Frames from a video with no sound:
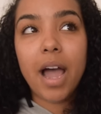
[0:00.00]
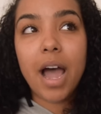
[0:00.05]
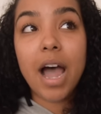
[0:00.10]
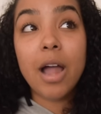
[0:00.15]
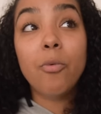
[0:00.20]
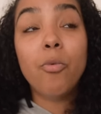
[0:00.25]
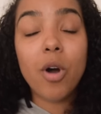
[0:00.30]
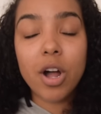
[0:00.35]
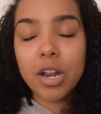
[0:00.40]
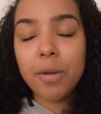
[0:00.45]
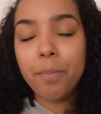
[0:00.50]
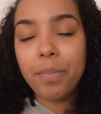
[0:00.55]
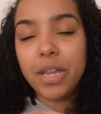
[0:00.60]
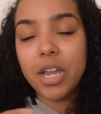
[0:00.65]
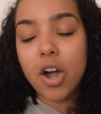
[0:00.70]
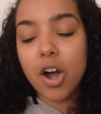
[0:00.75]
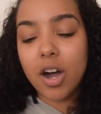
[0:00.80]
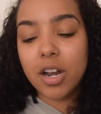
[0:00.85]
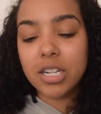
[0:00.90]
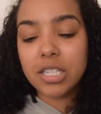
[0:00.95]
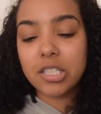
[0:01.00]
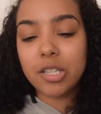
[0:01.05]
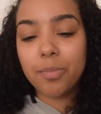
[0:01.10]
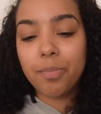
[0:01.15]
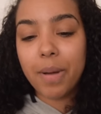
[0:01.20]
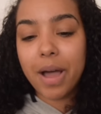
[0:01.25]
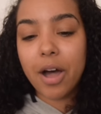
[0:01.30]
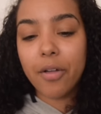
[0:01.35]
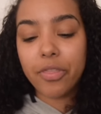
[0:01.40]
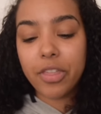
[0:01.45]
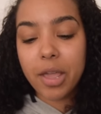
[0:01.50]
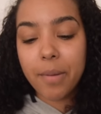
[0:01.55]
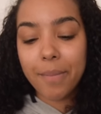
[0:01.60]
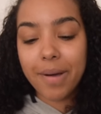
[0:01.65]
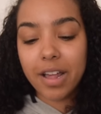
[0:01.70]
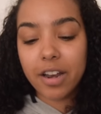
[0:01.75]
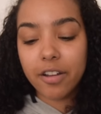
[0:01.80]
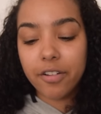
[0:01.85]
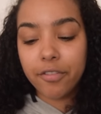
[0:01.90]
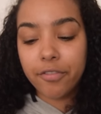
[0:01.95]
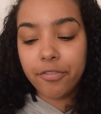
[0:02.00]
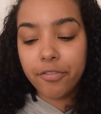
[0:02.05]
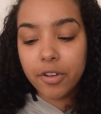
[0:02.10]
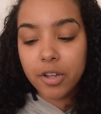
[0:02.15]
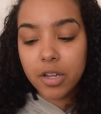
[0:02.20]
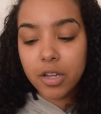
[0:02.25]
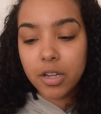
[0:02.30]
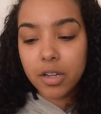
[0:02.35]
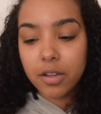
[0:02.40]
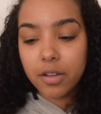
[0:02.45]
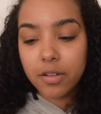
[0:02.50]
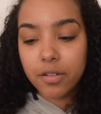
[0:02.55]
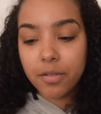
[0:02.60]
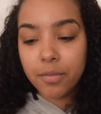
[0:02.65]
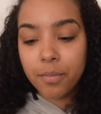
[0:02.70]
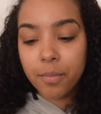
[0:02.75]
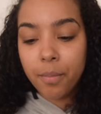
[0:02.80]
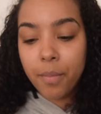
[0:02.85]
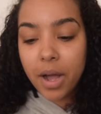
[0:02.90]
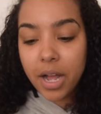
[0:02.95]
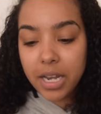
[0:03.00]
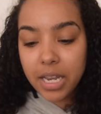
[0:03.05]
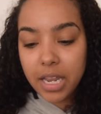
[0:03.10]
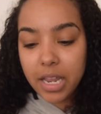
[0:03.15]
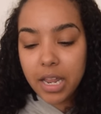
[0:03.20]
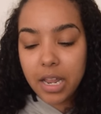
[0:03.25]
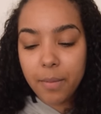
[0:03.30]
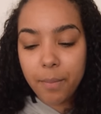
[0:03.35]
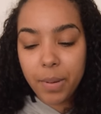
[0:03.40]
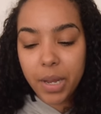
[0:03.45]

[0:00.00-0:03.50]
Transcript: I want to be honest about the amount of money